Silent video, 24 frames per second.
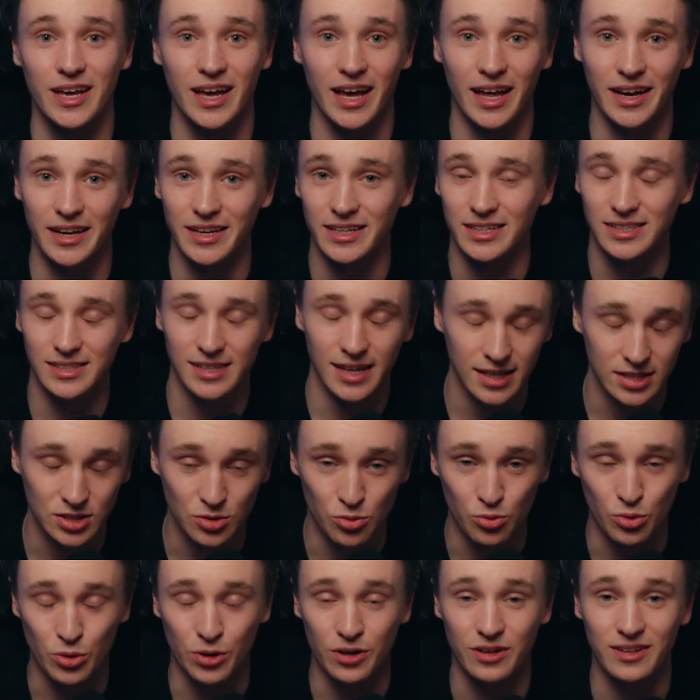And this has
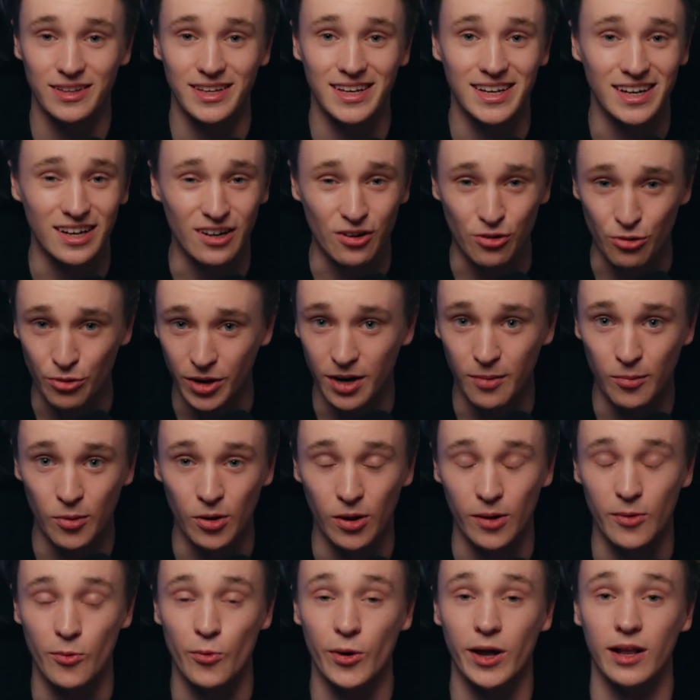worked
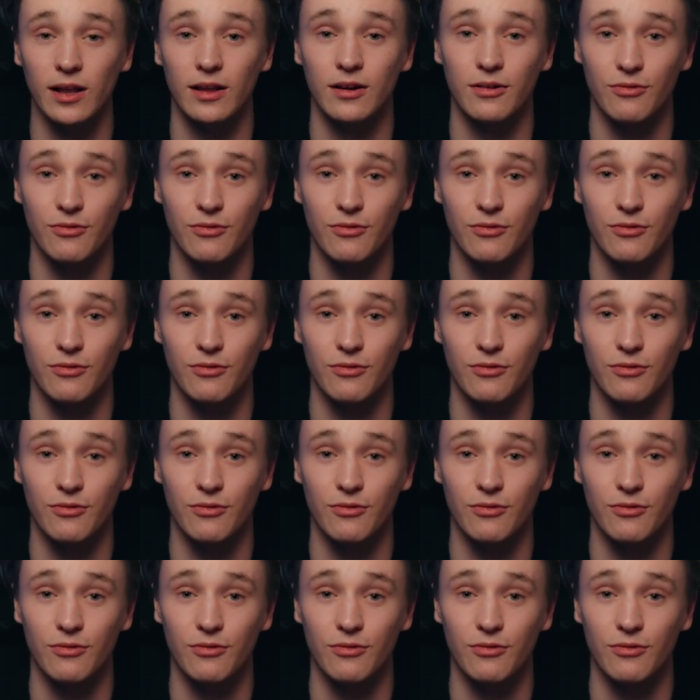incredibly well